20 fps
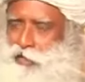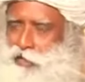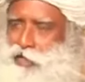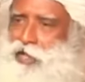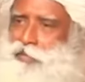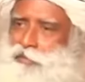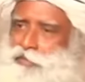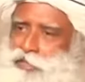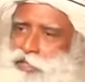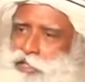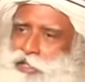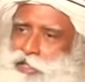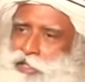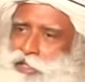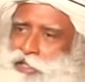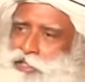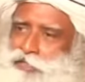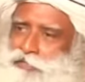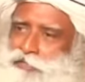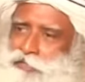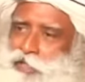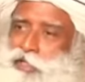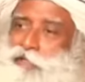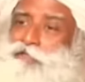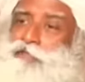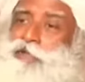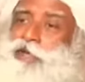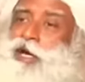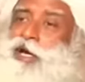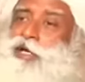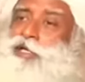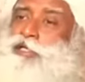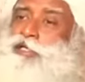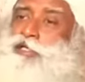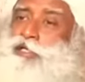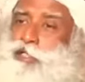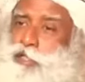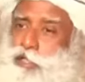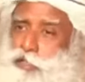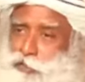All I am saying is, when we
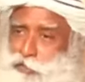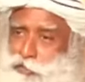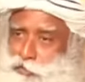utter the